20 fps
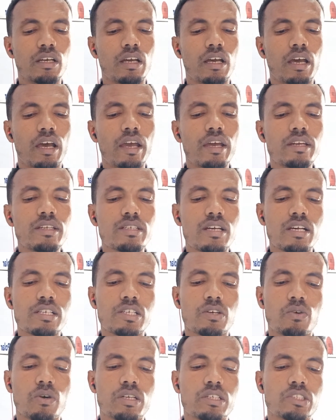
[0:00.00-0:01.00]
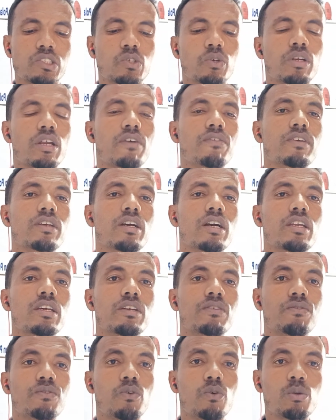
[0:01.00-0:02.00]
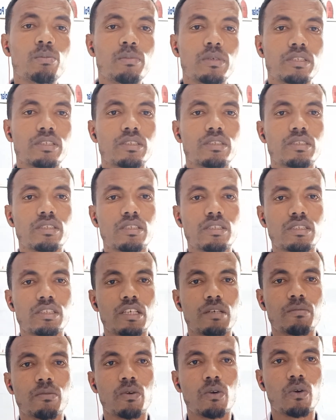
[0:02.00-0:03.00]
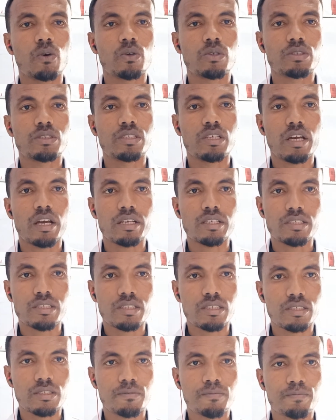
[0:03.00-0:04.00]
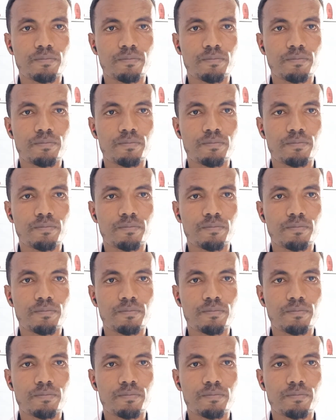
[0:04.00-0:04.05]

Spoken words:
And the other one, geographical information system or GIS.